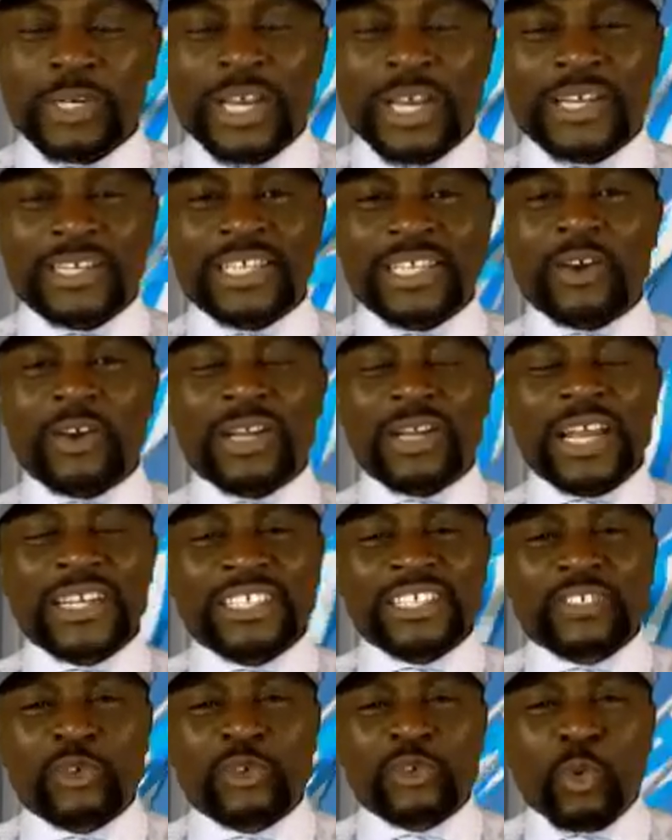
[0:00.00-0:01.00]
So there
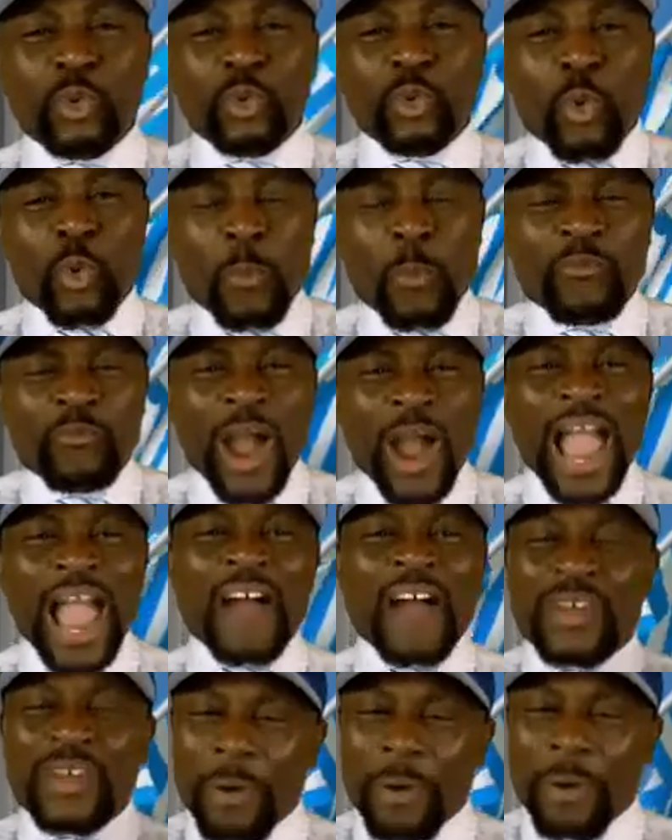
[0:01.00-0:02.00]
is room
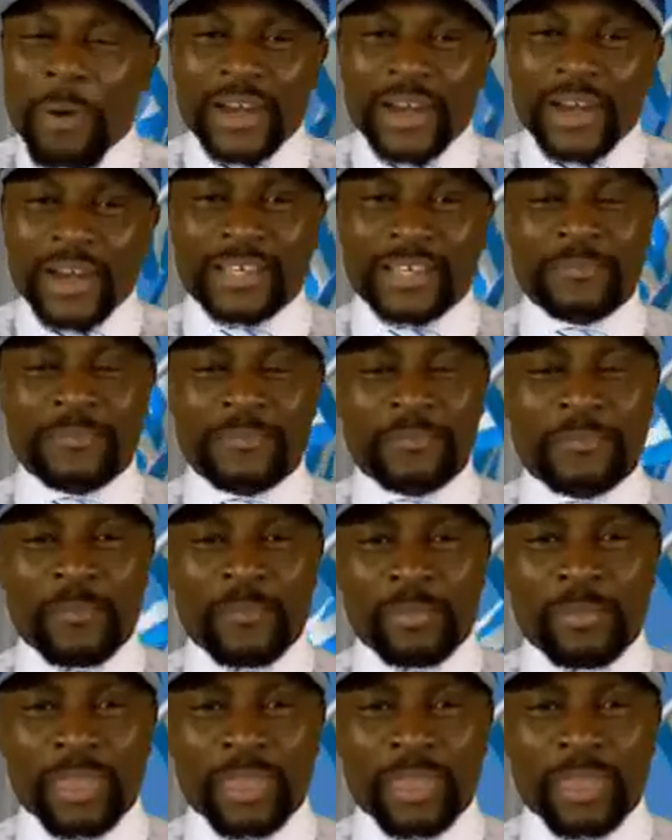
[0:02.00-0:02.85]
for everybody